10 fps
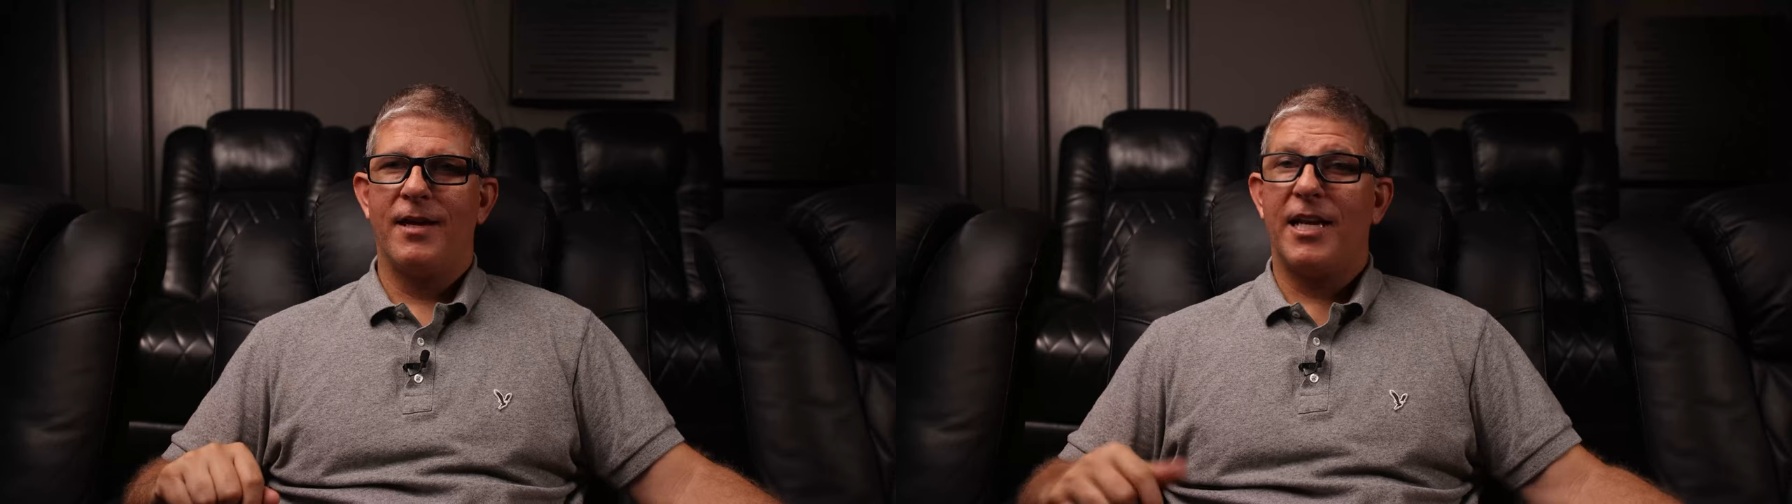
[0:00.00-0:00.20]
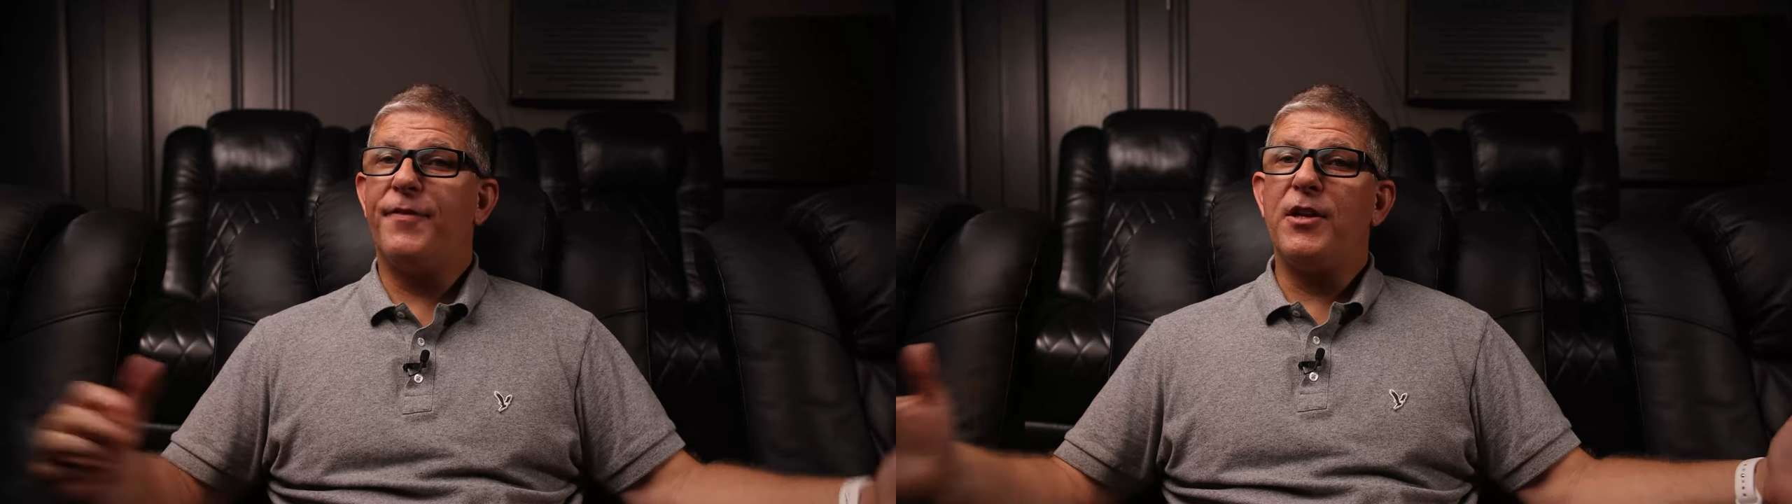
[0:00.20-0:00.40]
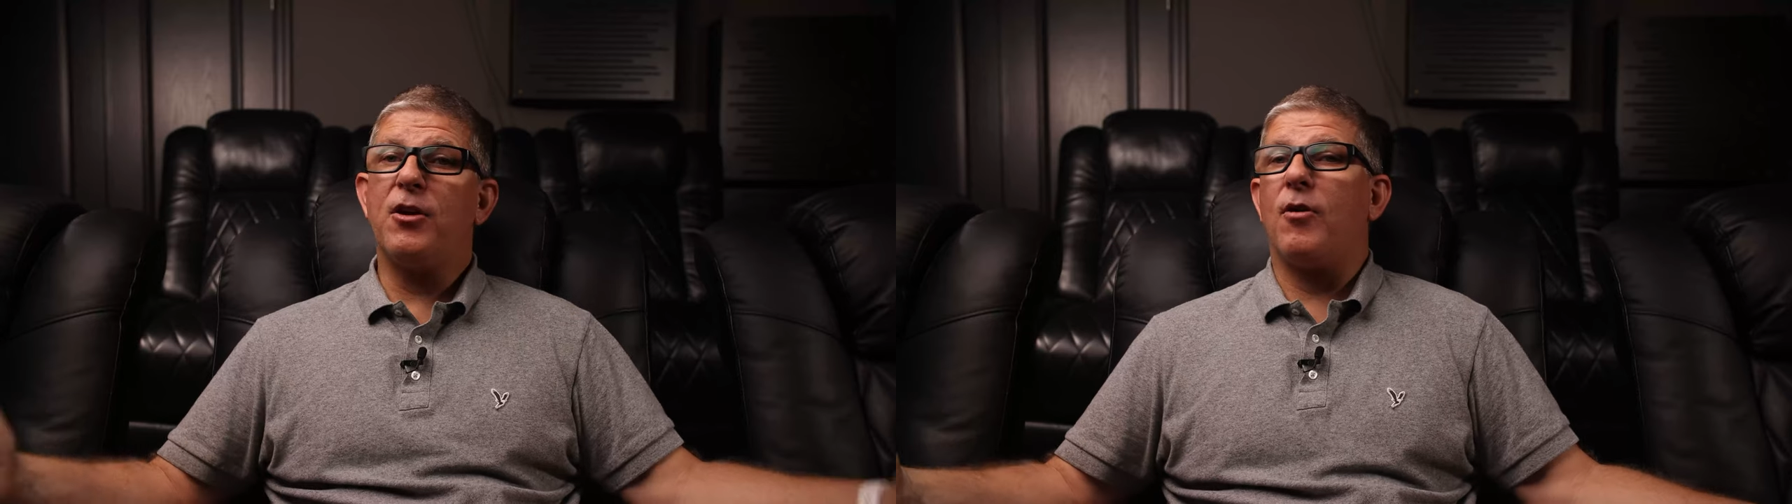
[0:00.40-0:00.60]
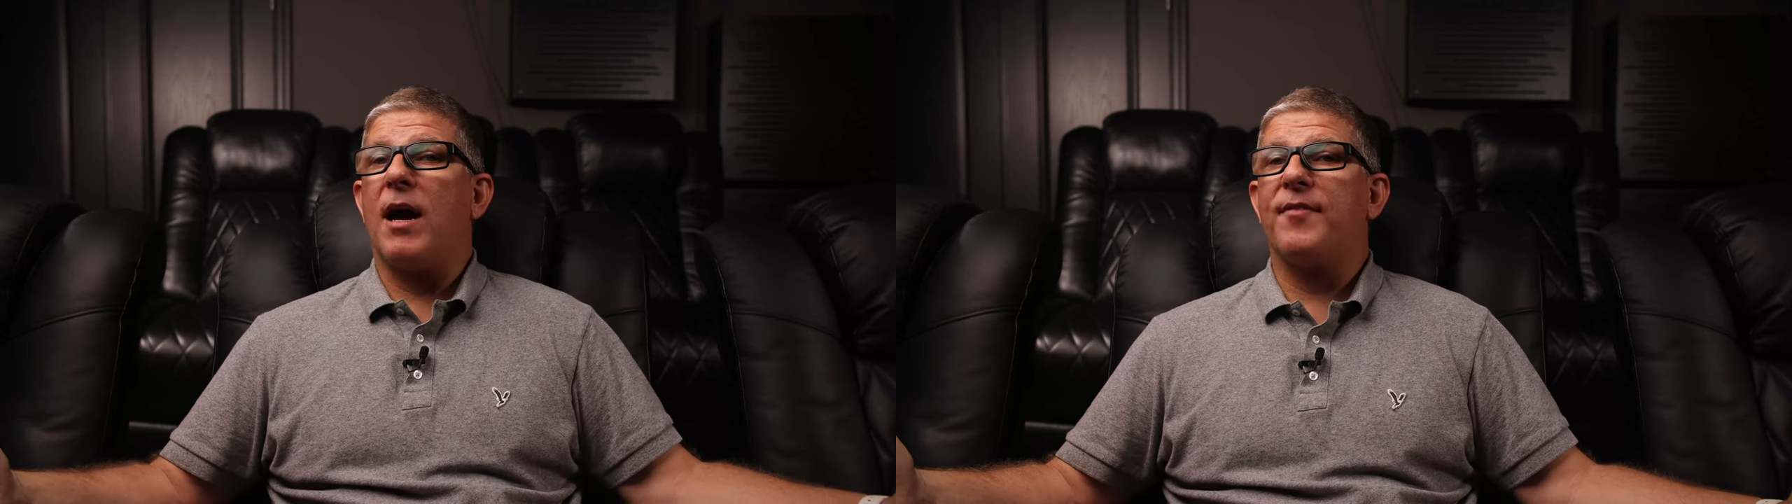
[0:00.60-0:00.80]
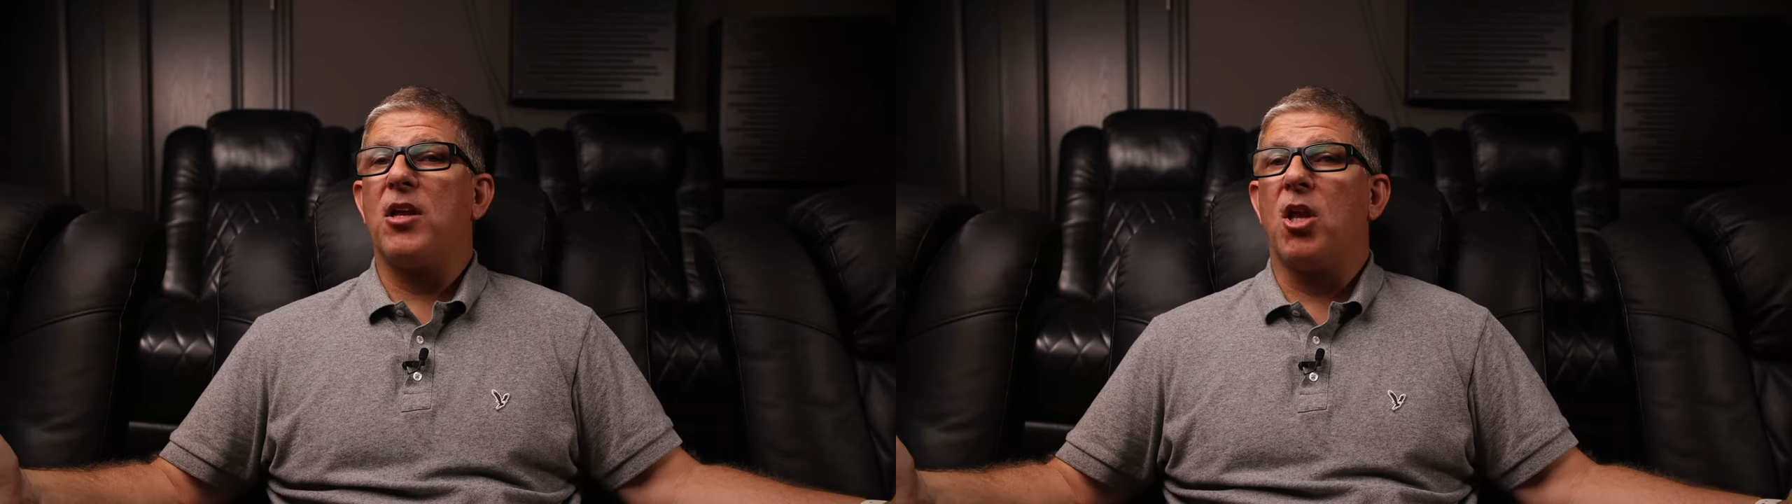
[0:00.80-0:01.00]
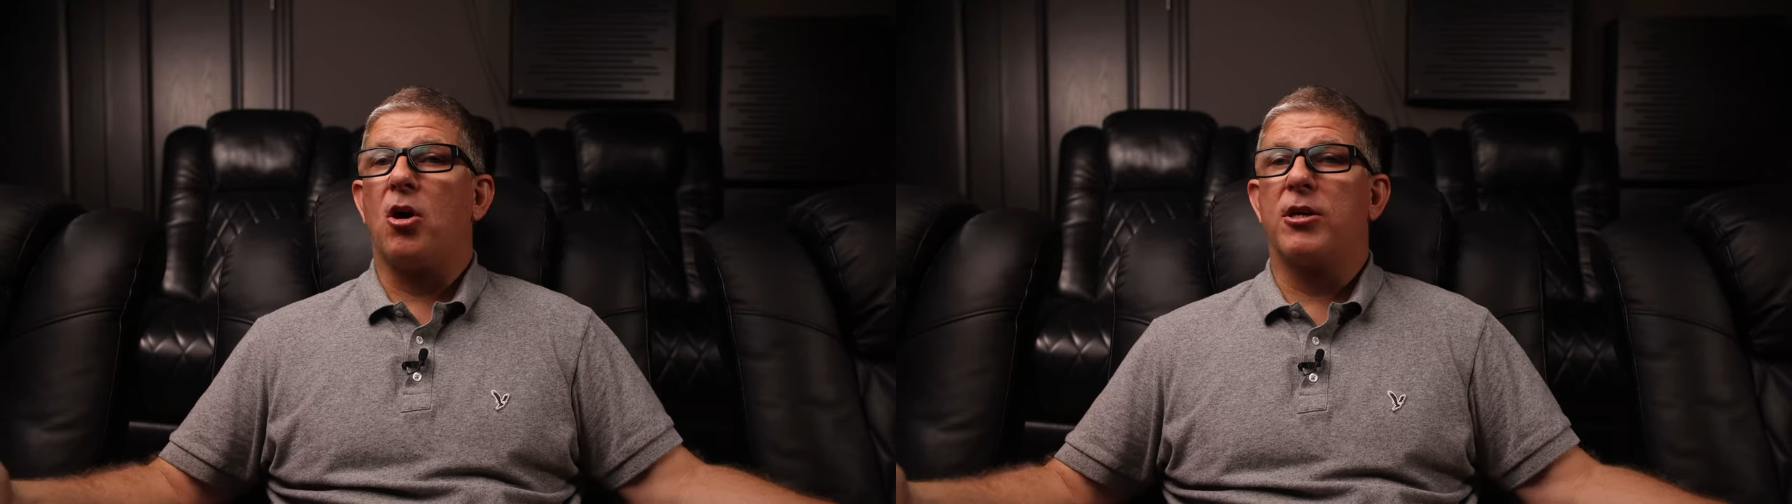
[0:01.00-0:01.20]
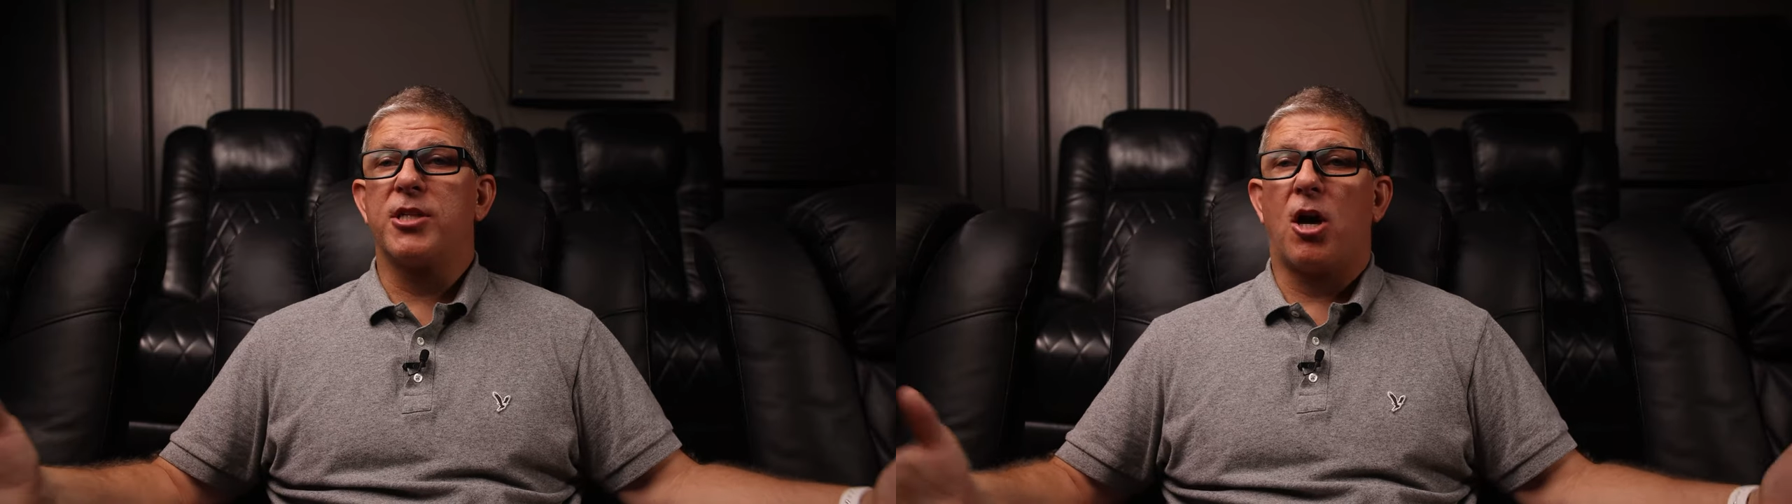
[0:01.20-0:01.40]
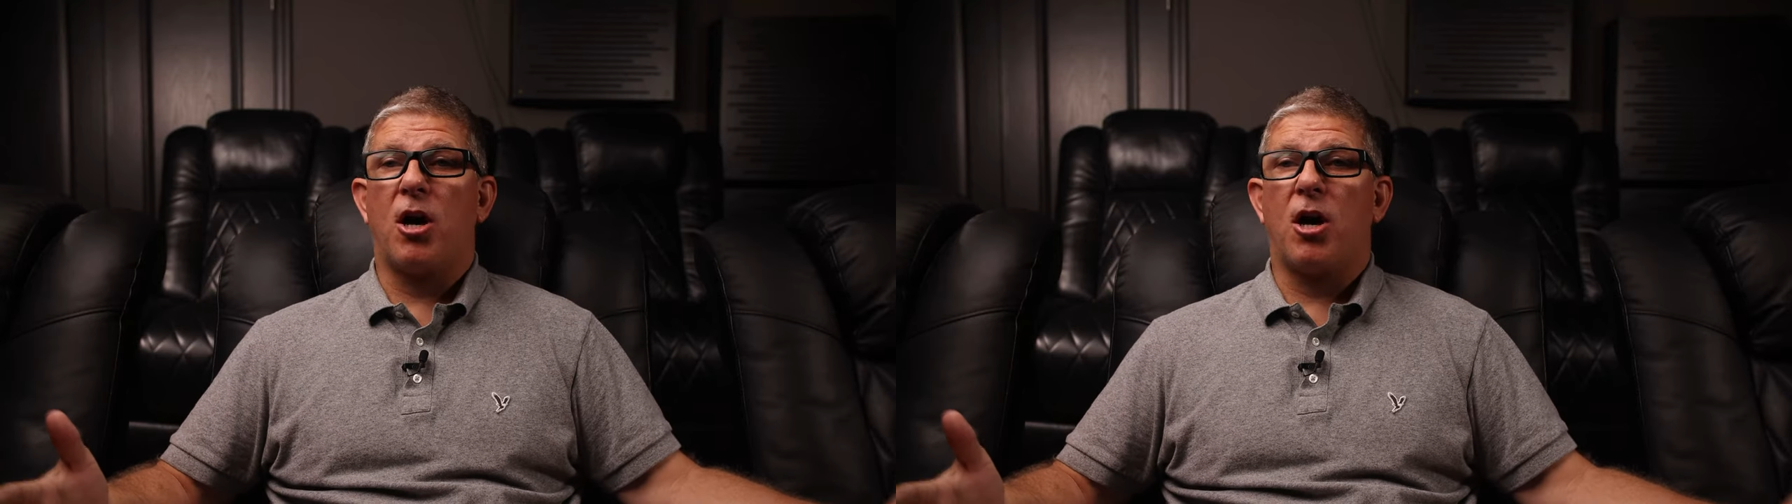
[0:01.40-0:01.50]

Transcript: And if you don't have a large